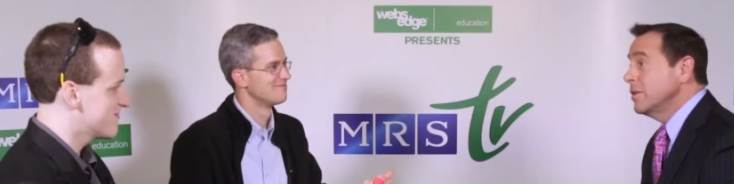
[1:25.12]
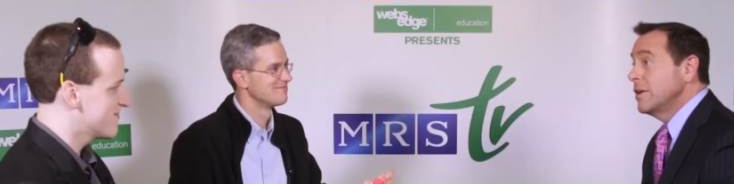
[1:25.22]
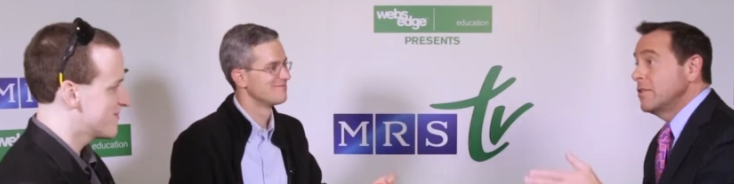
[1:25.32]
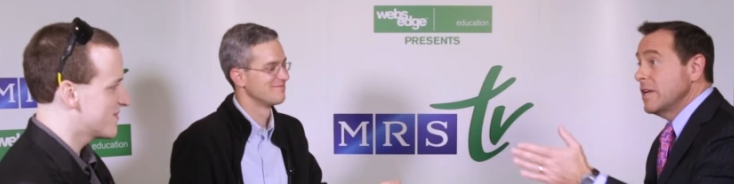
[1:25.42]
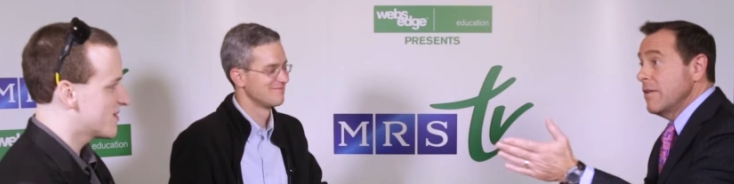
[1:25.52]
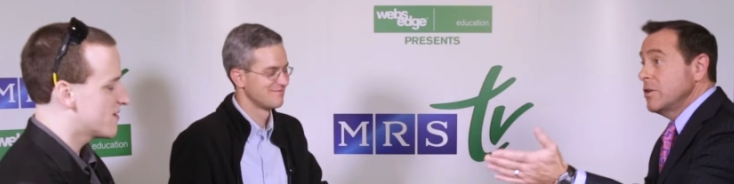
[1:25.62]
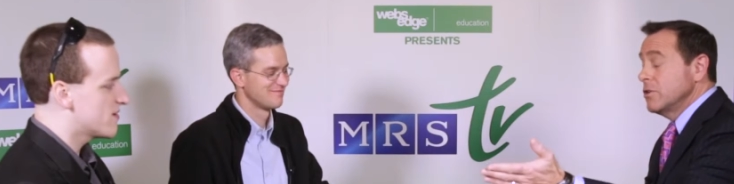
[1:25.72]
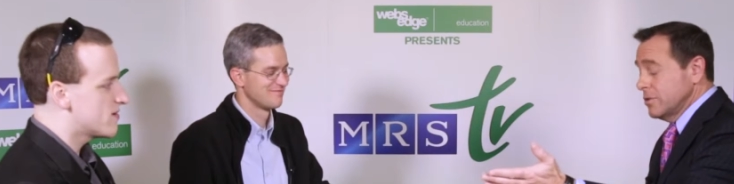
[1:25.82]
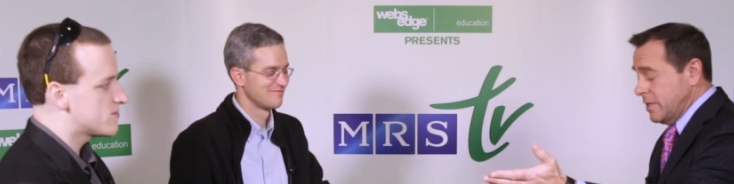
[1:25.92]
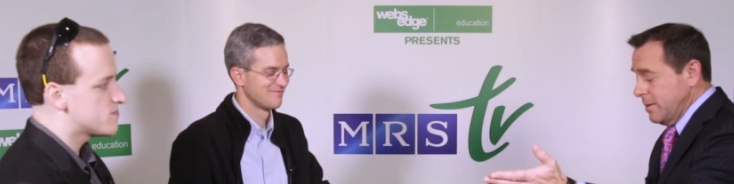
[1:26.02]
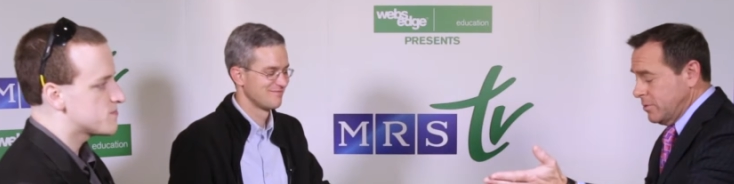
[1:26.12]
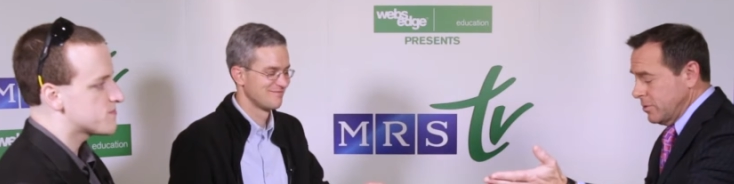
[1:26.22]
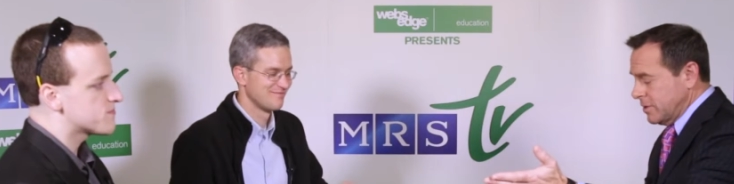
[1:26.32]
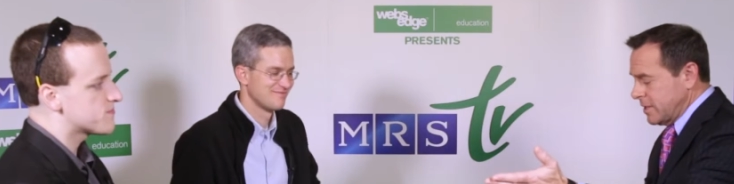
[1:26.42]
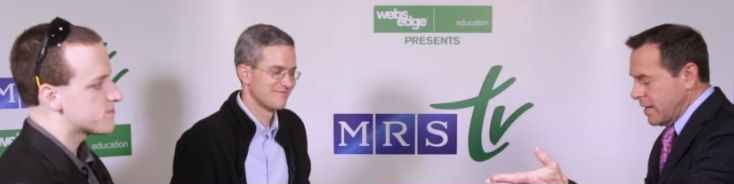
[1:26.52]
Speaker 1: good. Now, David, your team
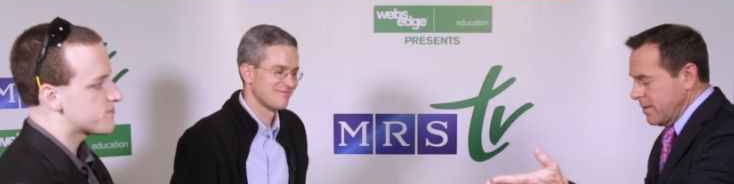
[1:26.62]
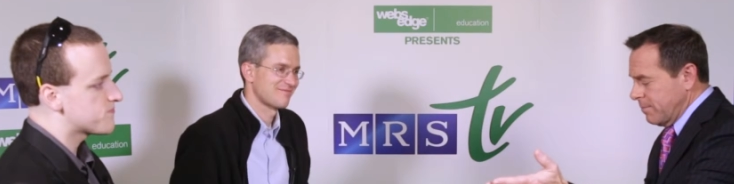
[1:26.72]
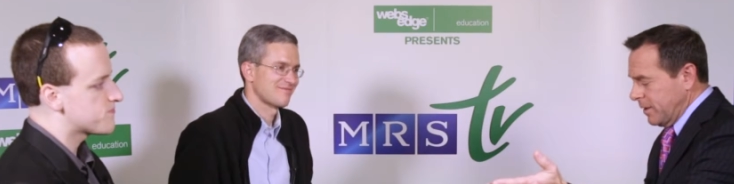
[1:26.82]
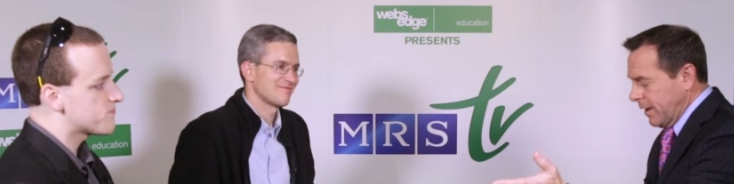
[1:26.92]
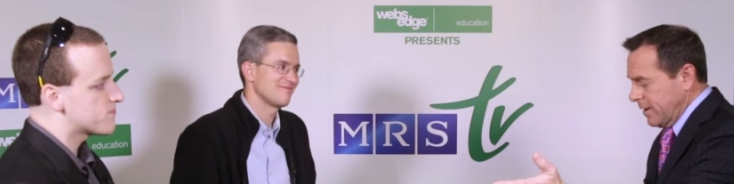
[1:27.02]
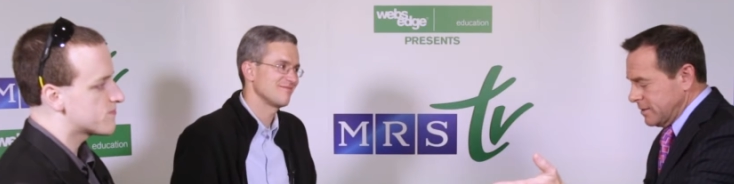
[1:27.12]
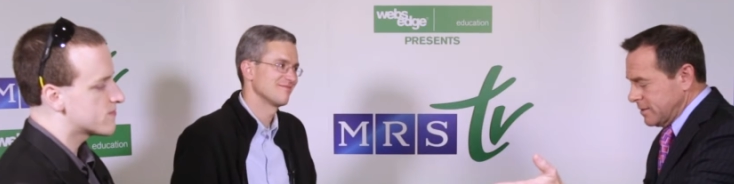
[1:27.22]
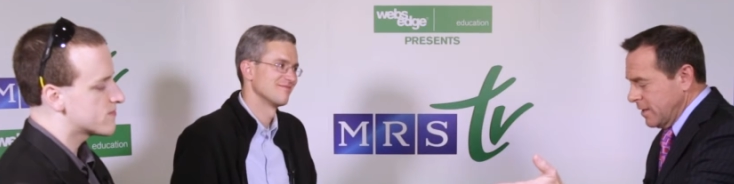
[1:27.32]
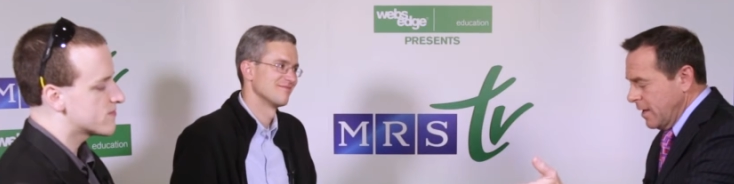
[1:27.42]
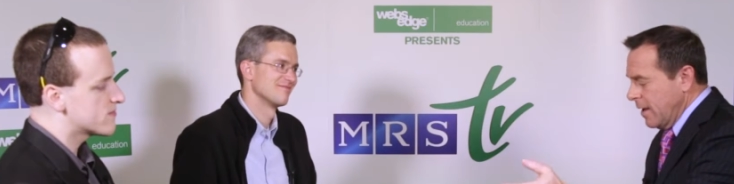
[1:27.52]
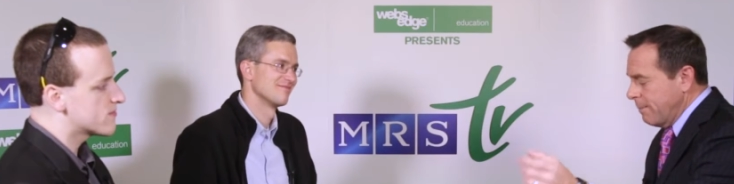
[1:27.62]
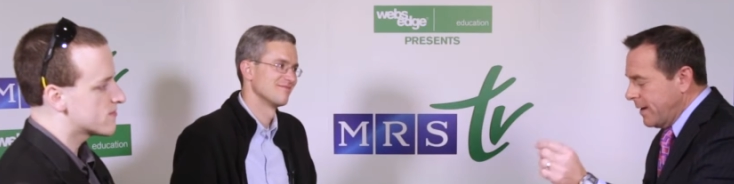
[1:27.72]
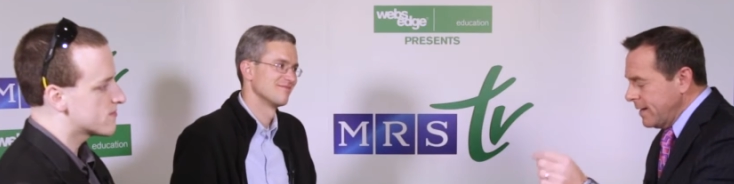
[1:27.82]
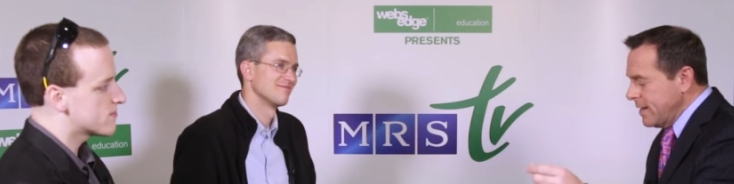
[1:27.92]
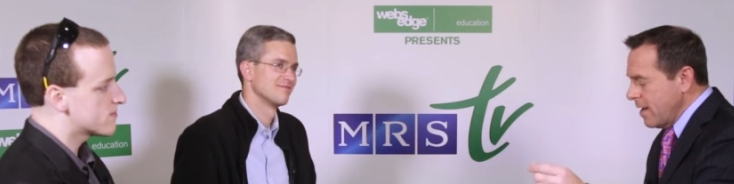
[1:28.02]
took second place
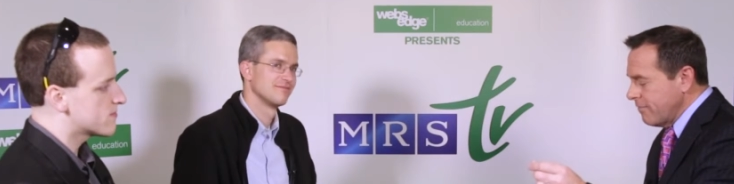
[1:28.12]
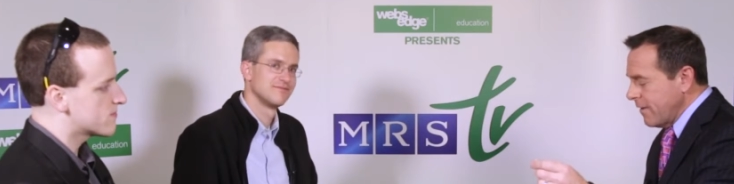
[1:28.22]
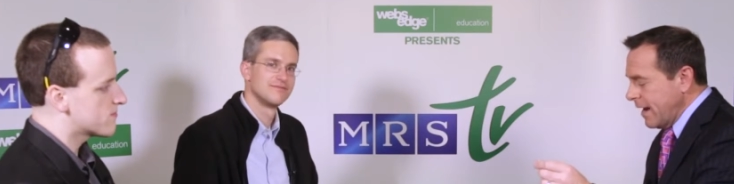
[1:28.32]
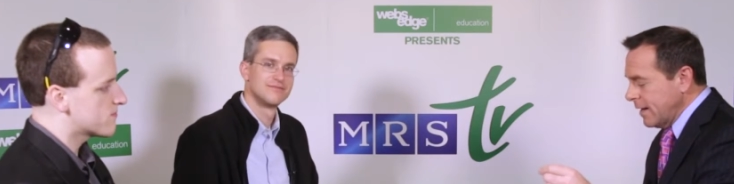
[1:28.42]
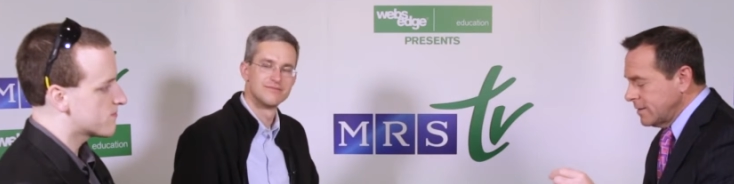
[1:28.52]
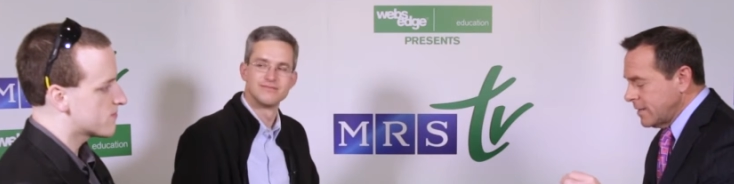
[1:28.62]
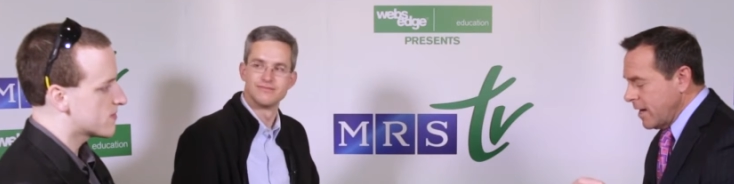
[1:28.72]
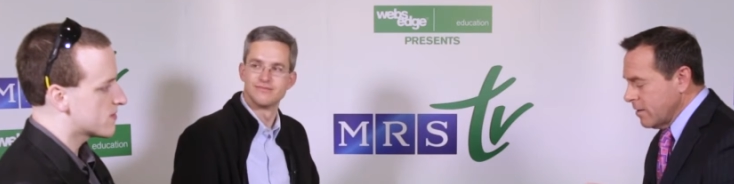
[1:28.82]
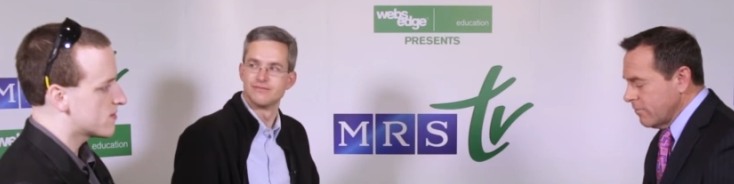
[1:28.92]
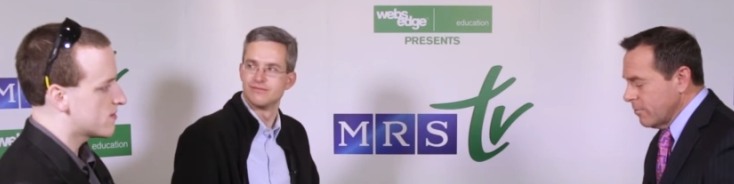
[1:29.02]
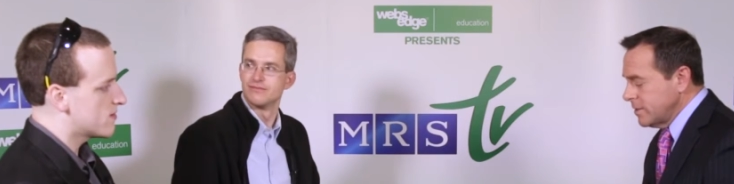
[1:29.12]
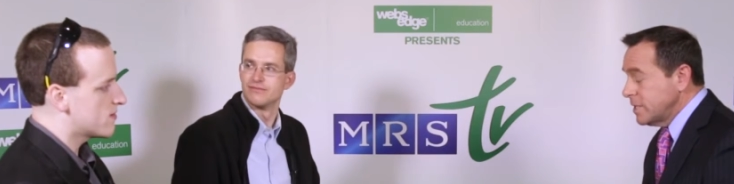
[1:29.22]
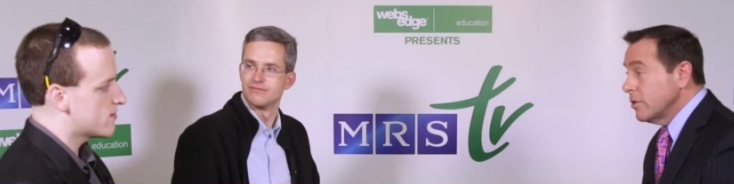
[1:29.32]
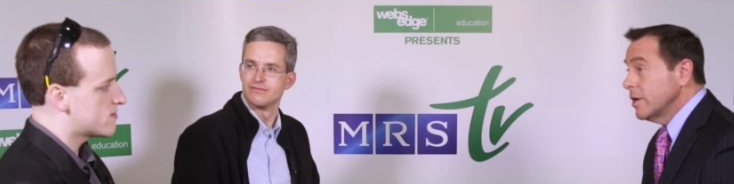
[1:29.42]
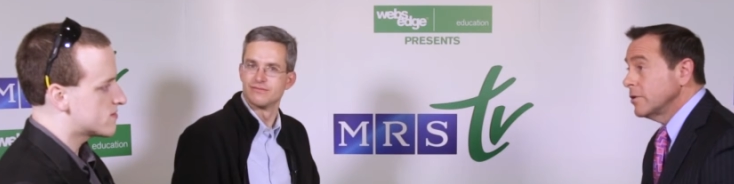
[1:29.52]
PDF annotator for
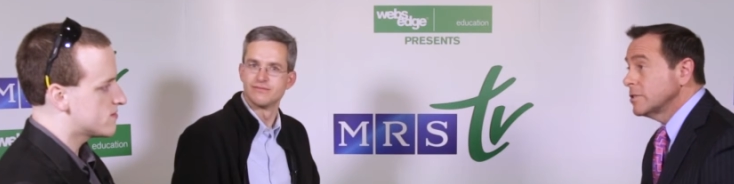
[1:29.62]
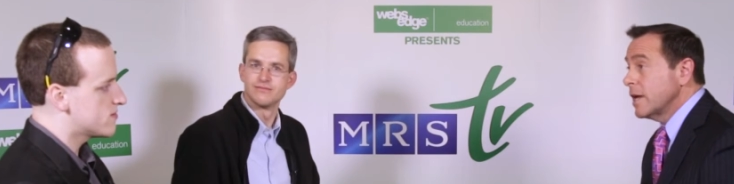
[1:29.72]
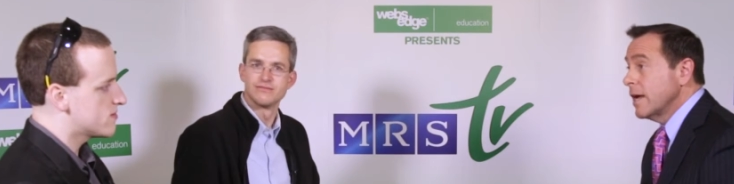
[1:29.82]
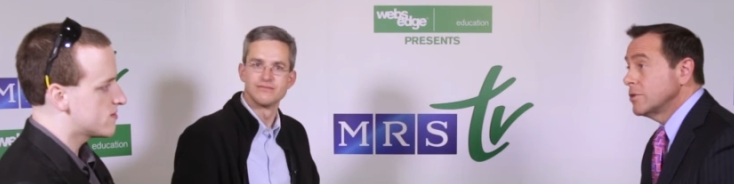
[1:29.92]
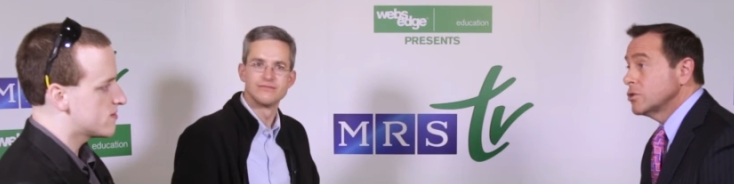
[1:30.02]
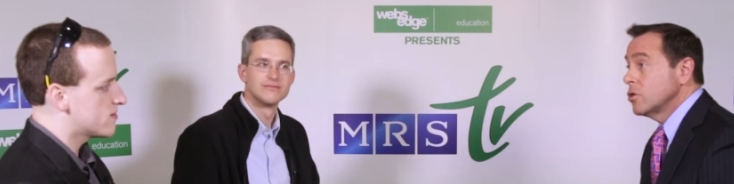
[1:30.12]
material science